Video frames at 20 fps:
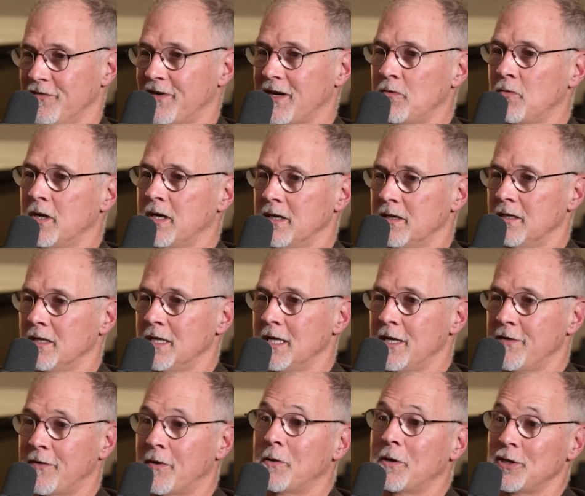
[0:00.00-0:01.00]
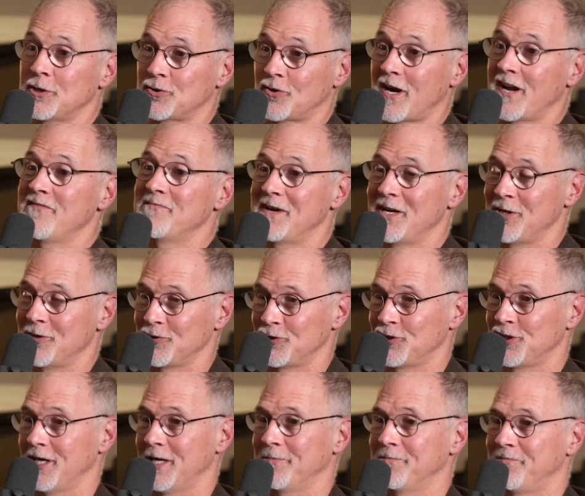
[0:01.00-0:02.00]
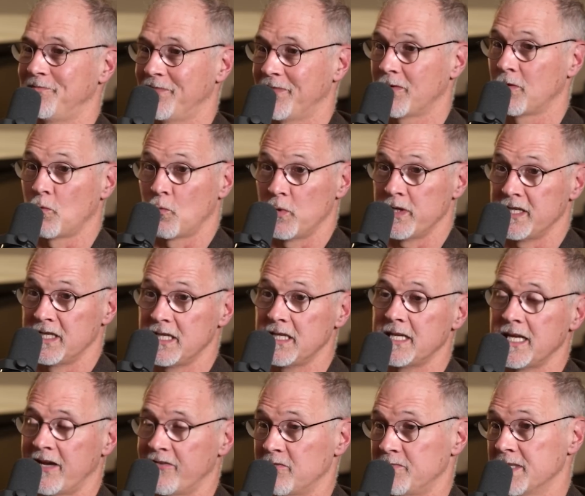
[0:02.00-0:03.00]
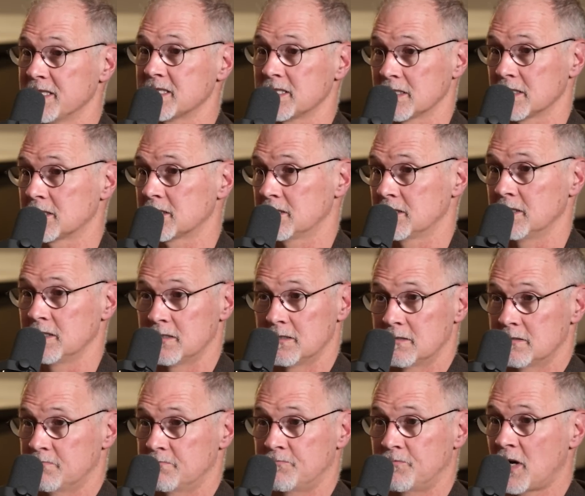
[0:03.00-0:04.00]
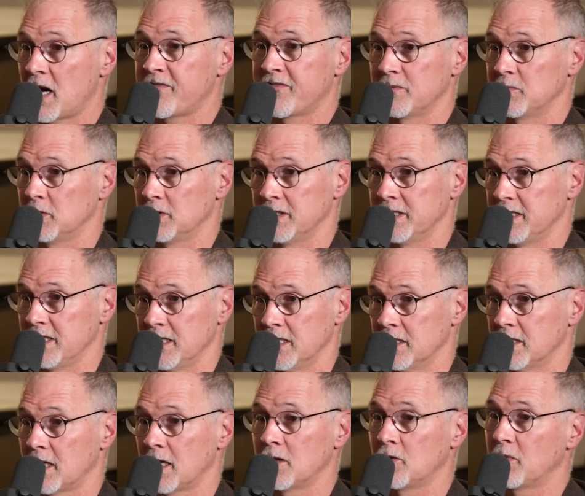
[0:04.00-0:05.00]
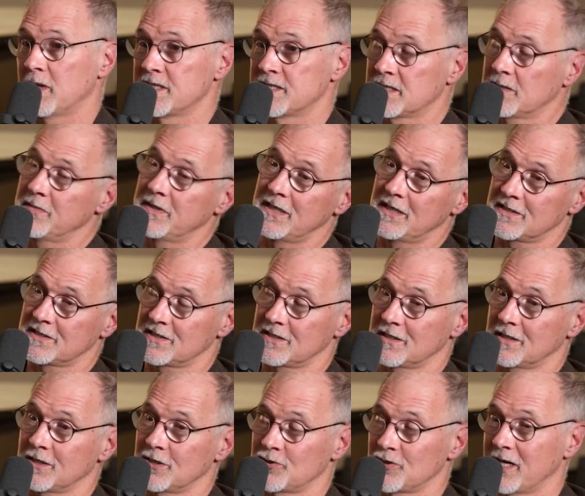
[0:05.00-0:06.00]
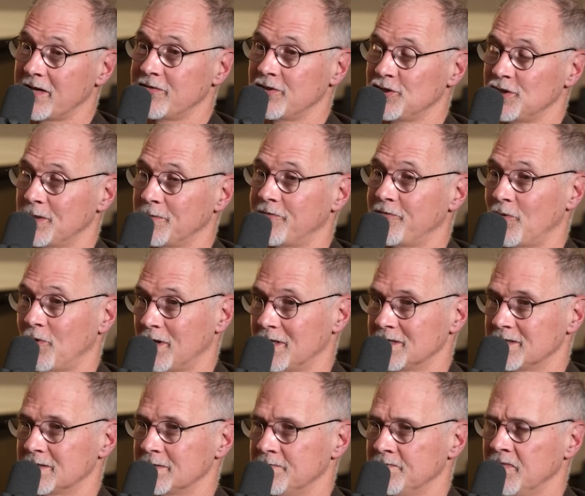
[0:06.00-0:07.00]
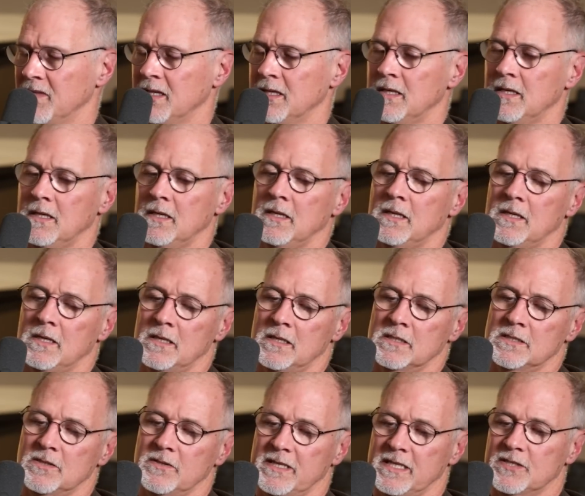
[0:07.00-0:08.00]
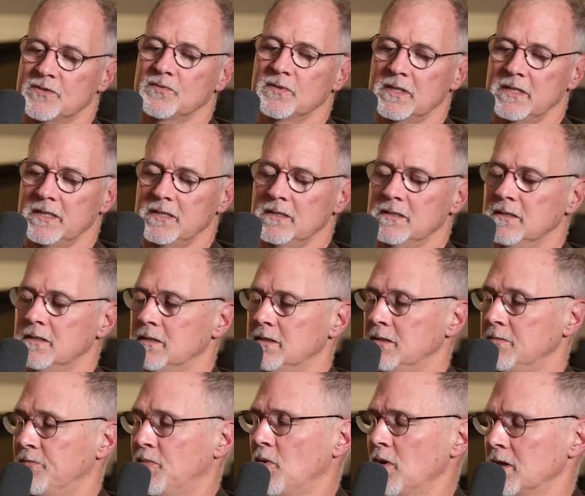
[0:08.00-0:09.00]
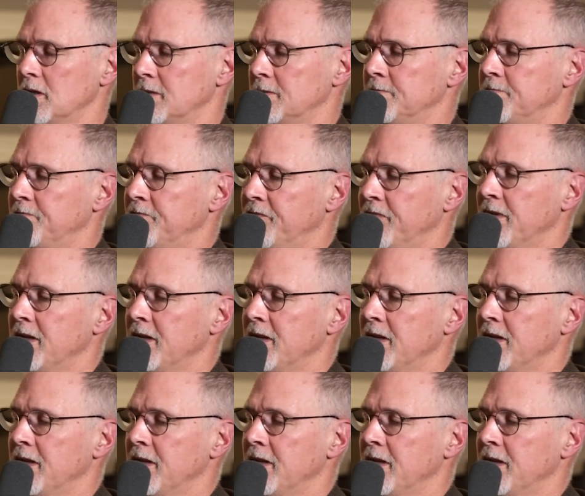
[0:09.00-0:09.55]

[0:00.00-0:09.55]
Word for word: If I want to drive my own ship, we need to have a business that's profitable in the end. Otherwise, somebody else is going to drive the ship for us. So that's really important.